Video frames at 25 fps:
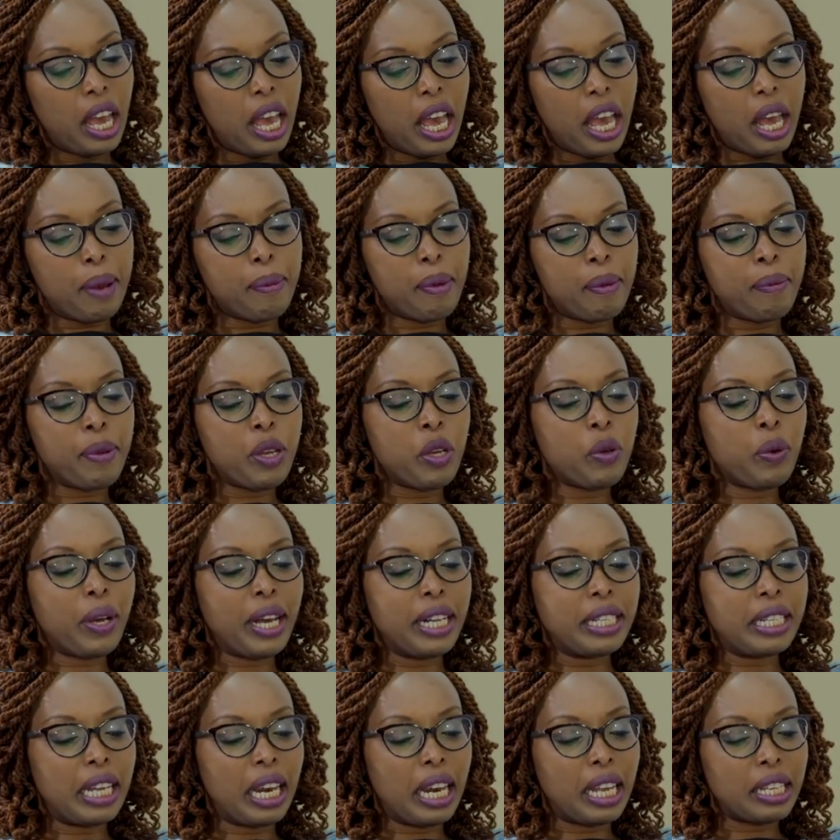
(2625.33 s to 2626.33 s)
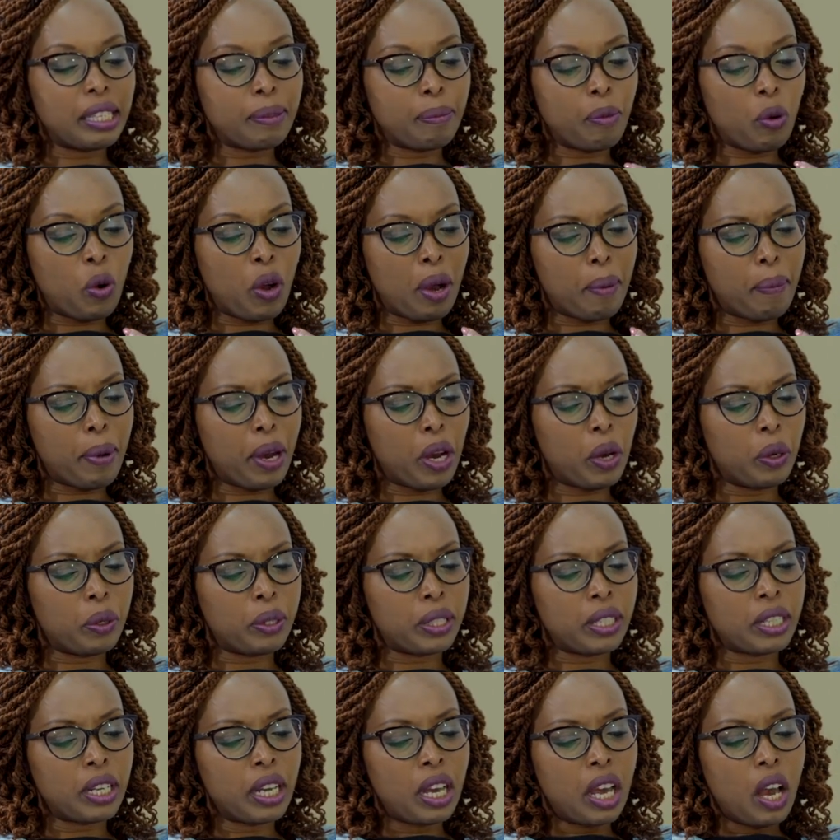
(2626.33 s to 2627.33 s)
And maybe you can tell us more
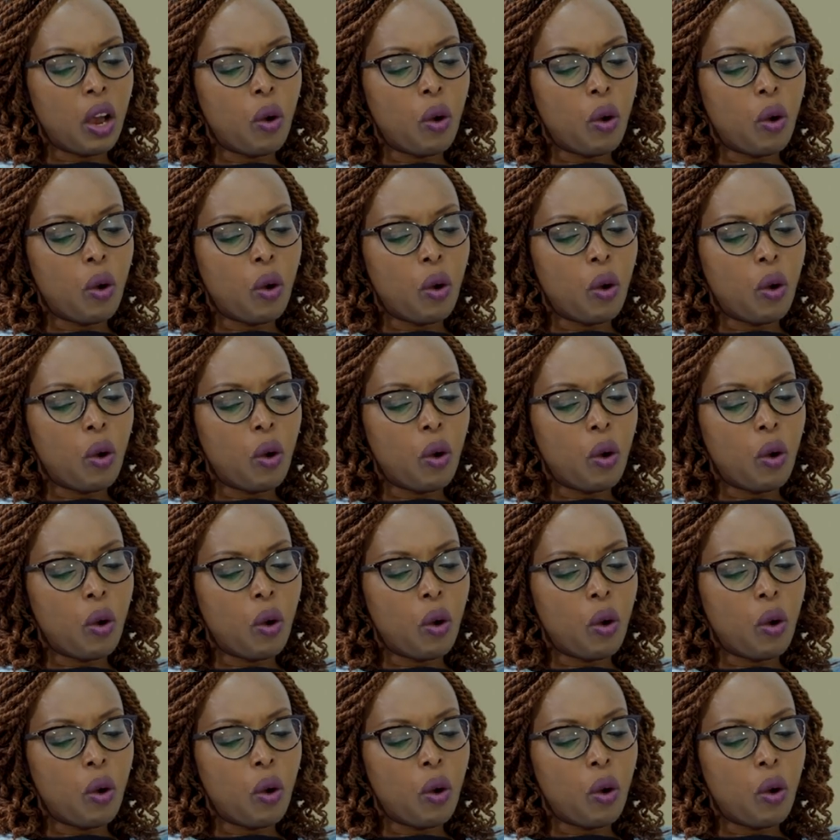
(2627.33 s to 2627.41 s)
about